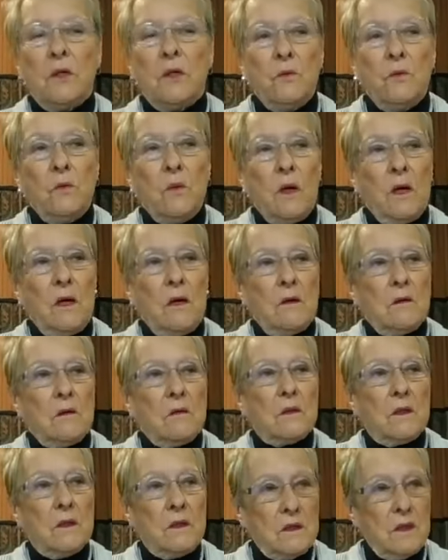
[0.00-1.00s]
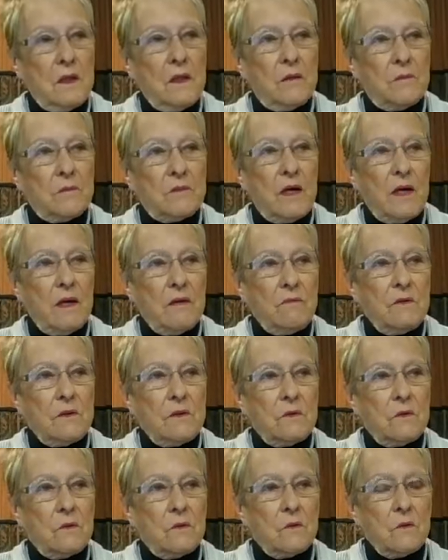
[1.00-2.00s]
to uh, condemn
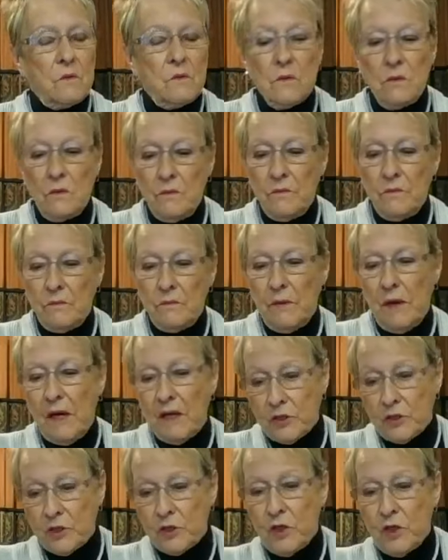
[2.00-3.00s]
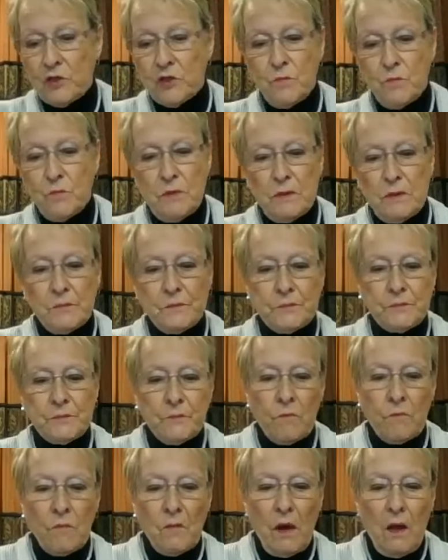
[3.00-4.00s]
David or pass judgment.
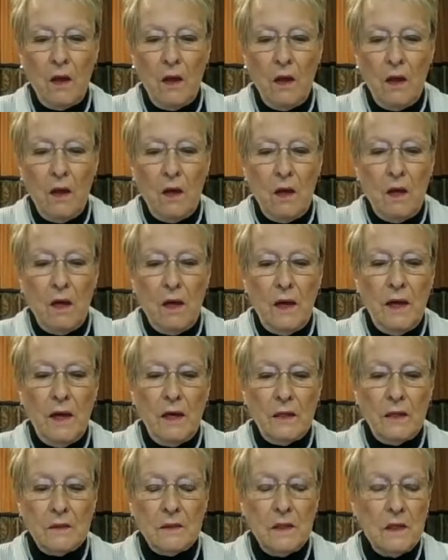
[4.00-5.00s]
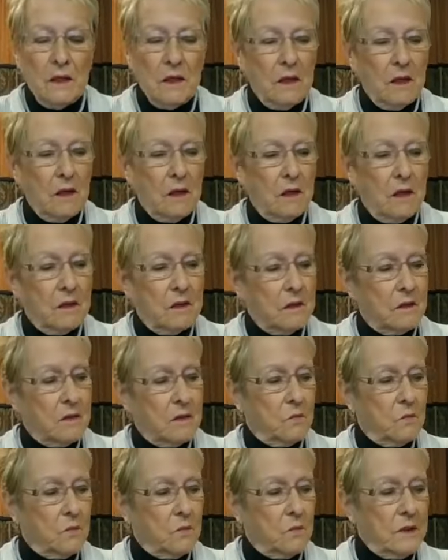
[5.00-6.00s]
And
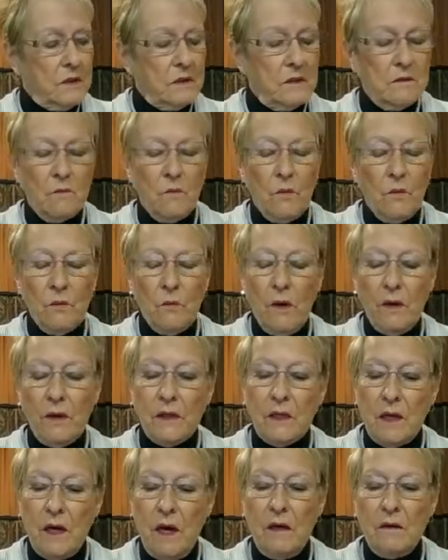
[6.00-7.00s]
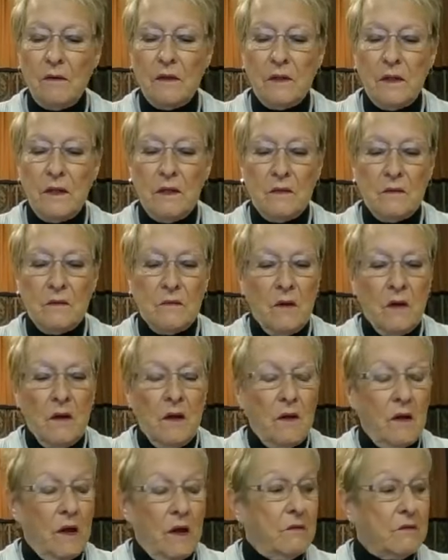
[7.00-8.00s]
we, we want to call it, uh,
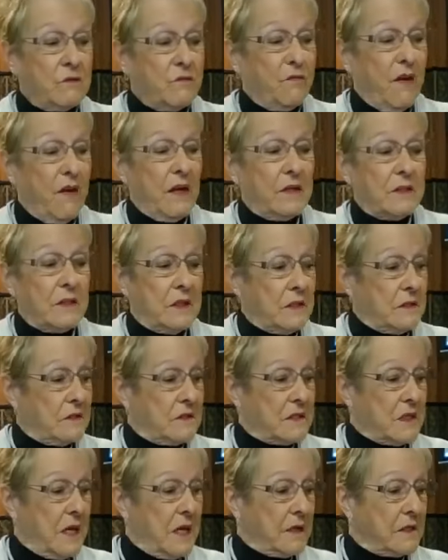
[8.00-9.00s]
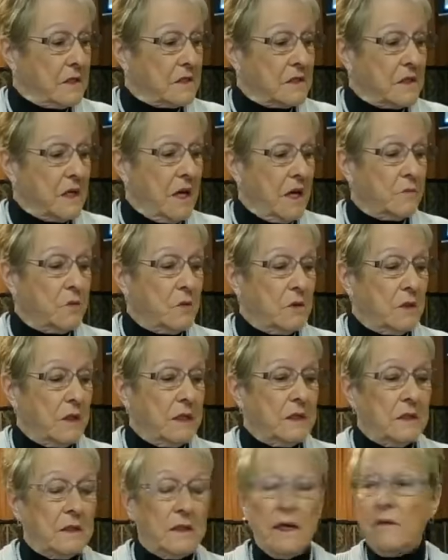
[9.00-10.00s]
it's found in 2 Samuel
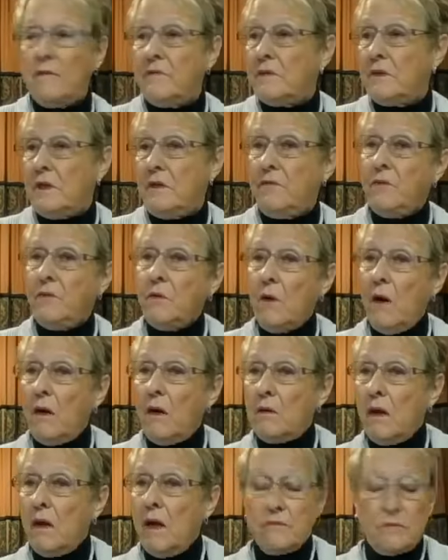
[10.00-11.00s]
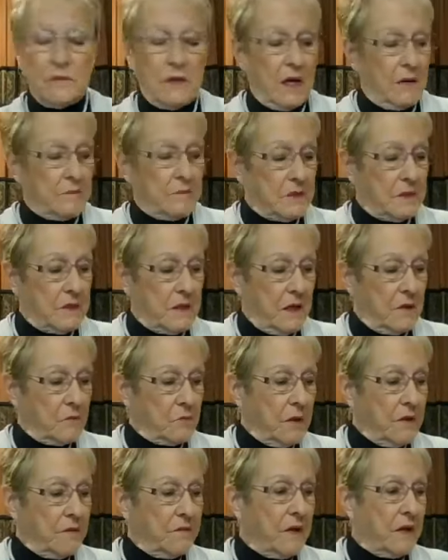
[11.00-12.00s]
11. If you all have time today,
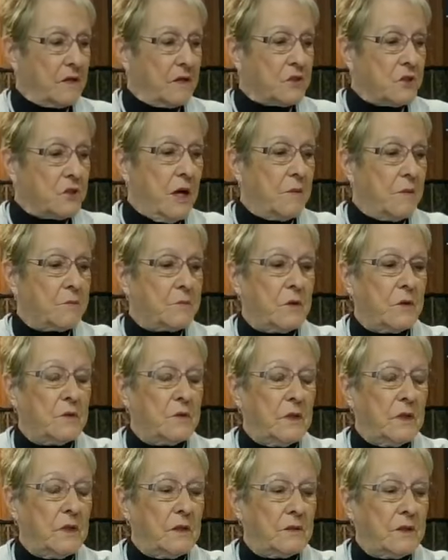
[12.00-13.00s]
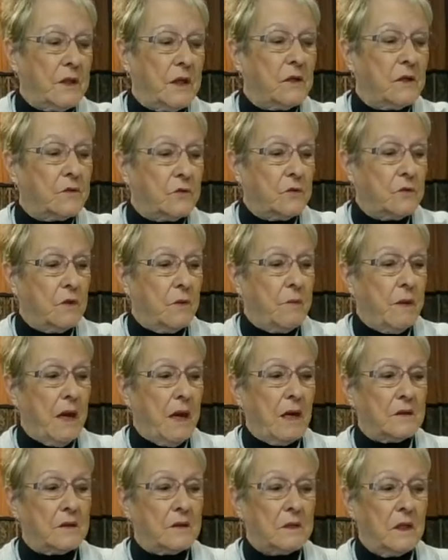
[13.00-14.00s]
read that chapter and it'll tell you
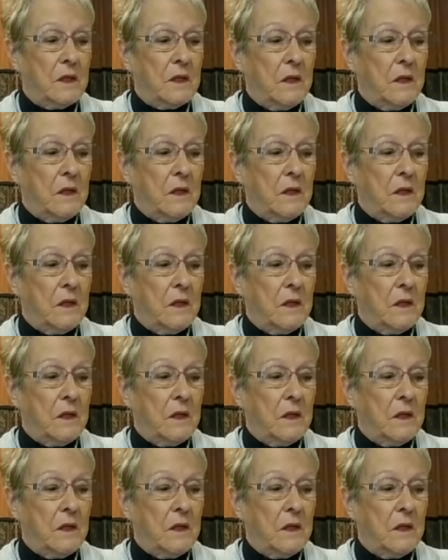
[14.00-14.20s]
about